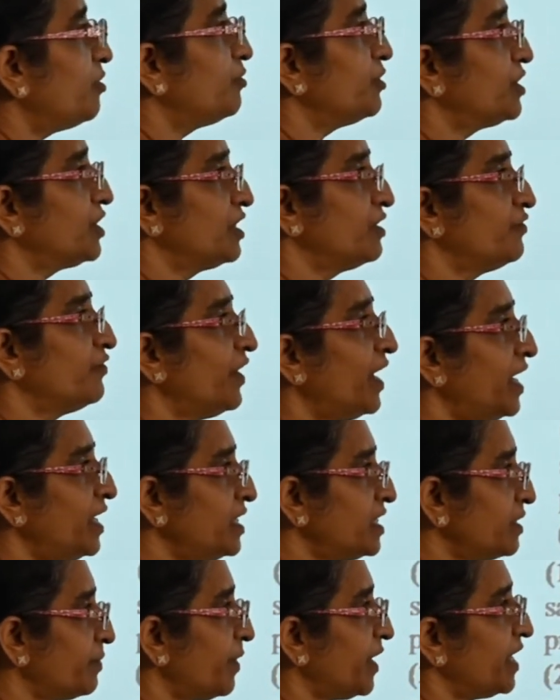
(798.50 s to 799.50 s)
which defines
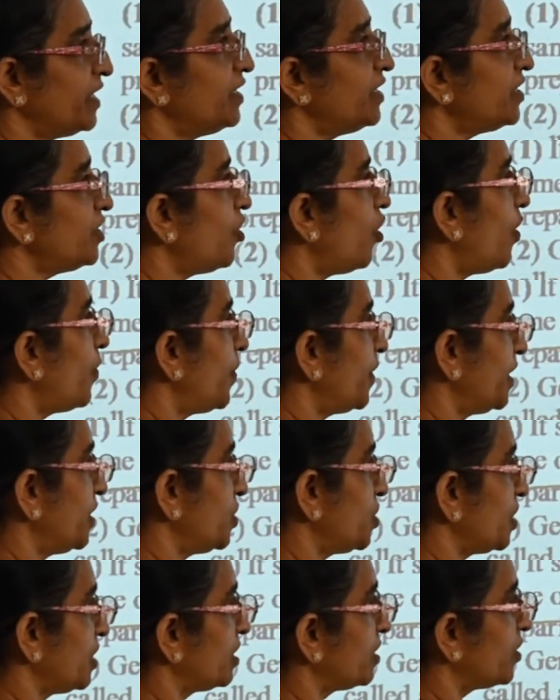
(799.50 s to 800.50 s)
a binary
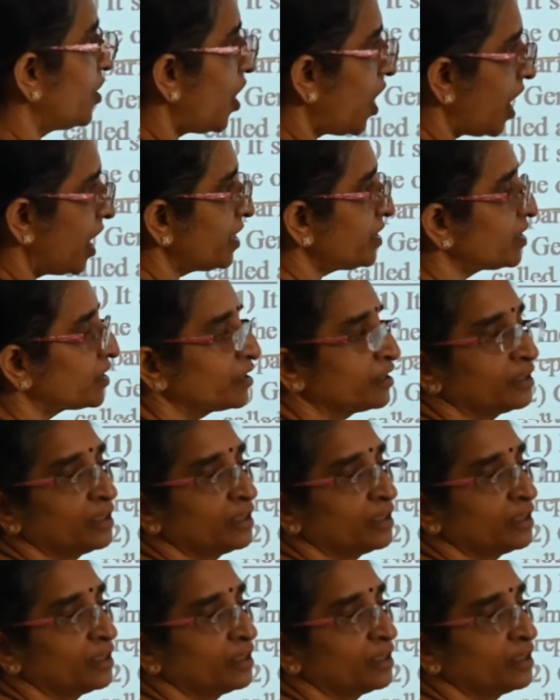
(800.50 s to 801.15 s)
operation dot